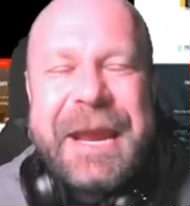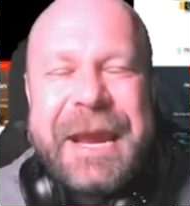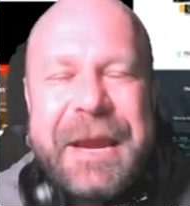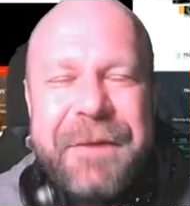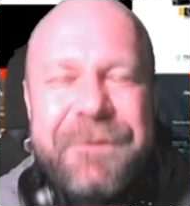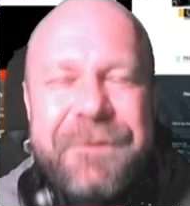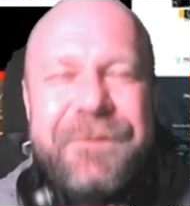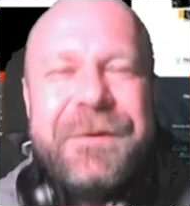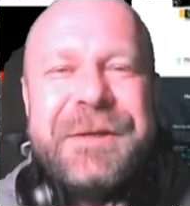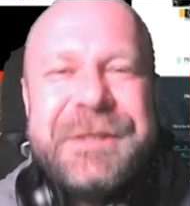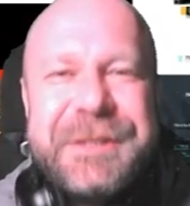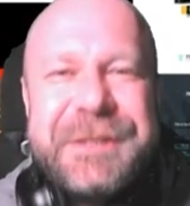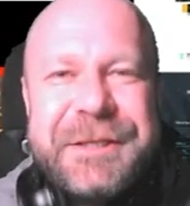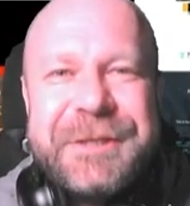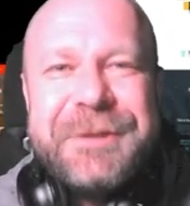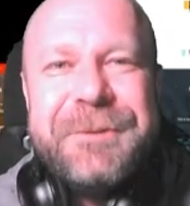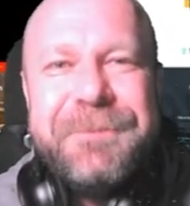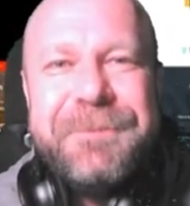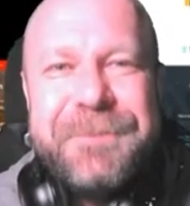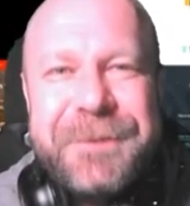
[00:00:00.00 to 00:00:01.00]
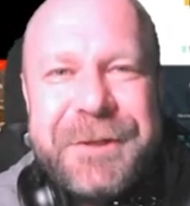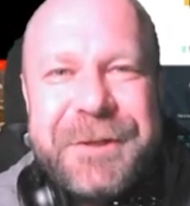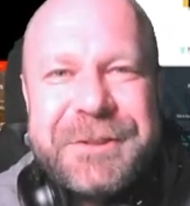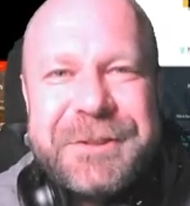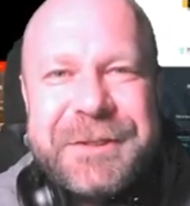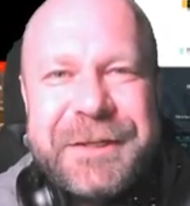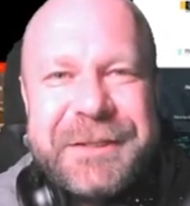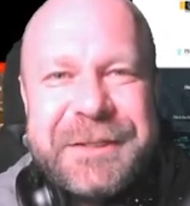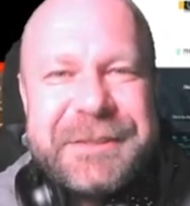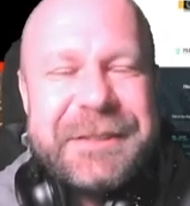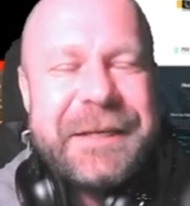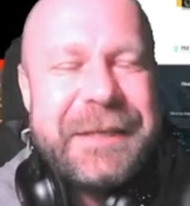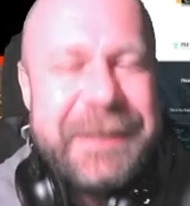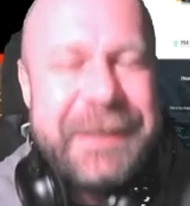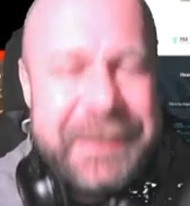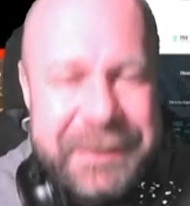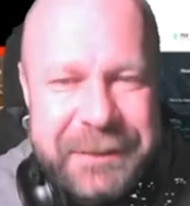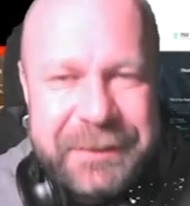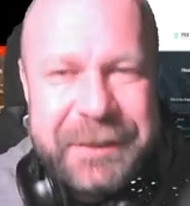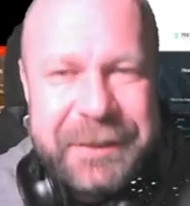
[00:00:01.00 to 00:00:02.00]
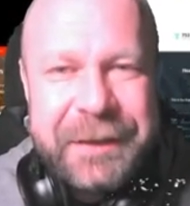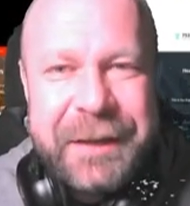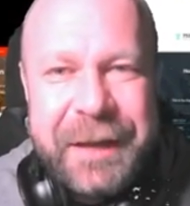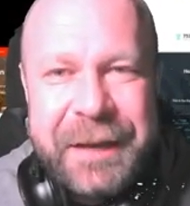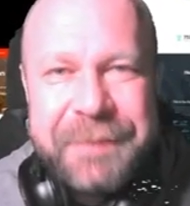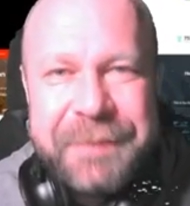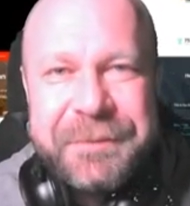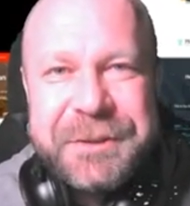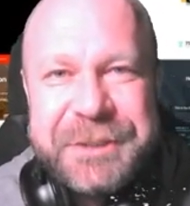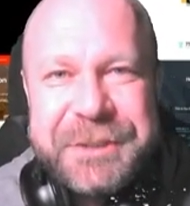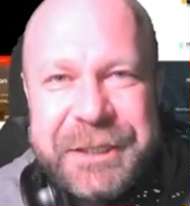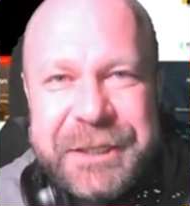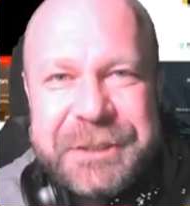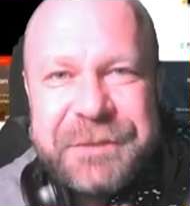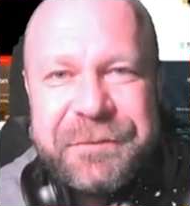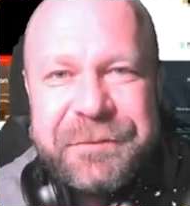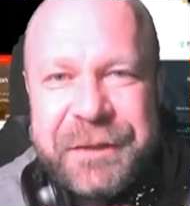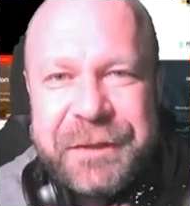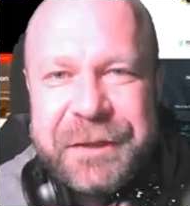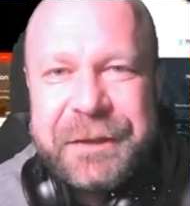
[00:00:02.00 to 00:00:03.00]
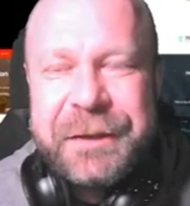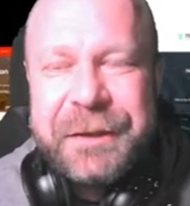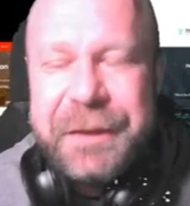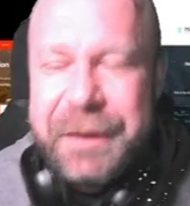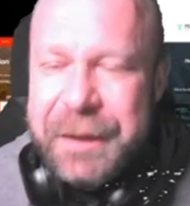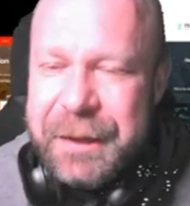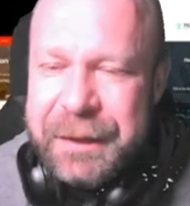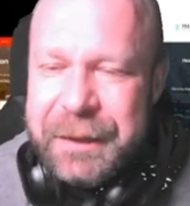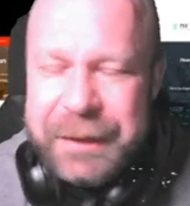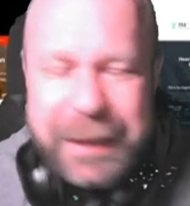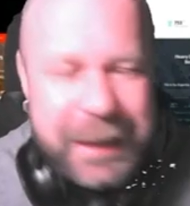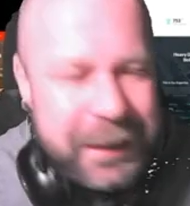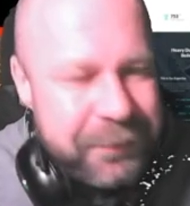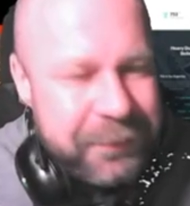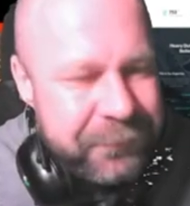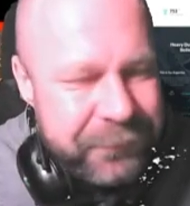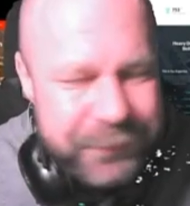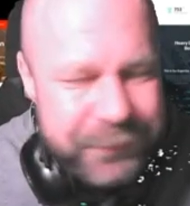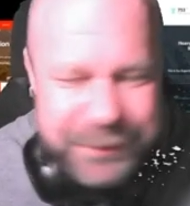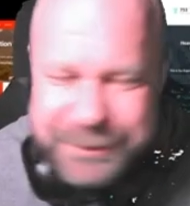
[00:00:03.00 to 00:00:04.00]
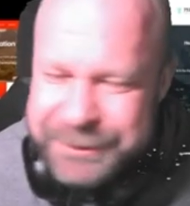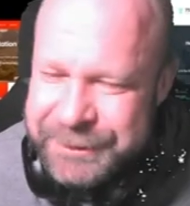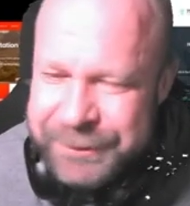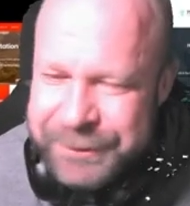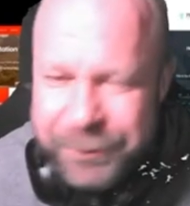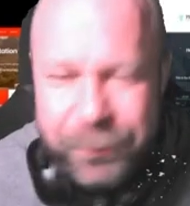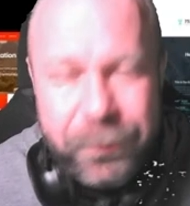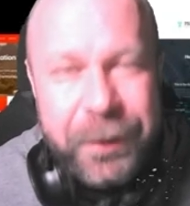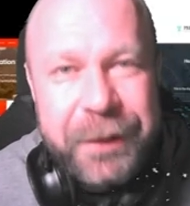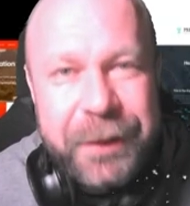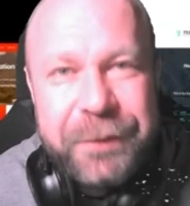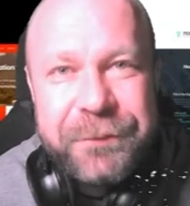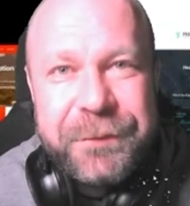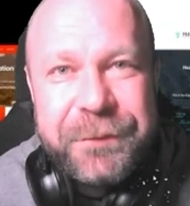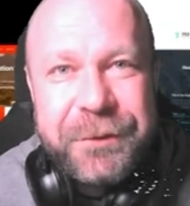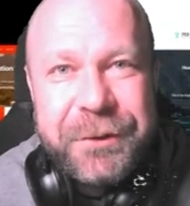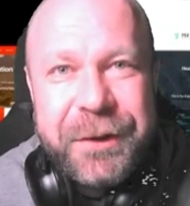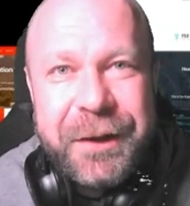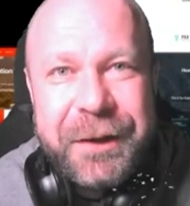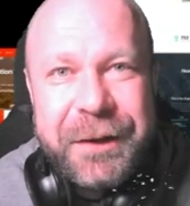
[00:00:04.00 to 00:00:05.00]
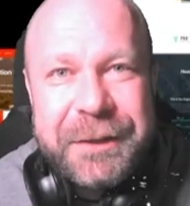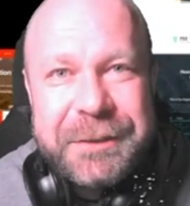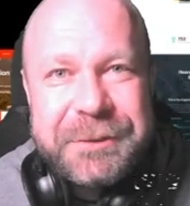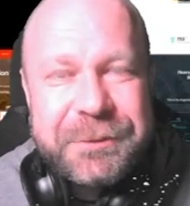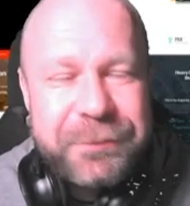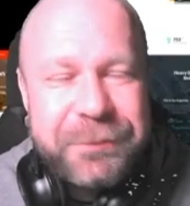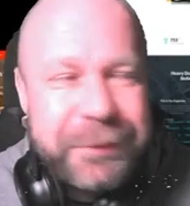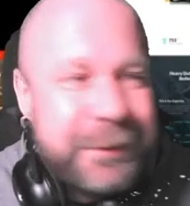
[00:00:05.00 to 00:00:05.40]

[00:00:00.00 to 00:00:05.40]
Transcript: every single person that's in the Gamers X3 every single one of you guys,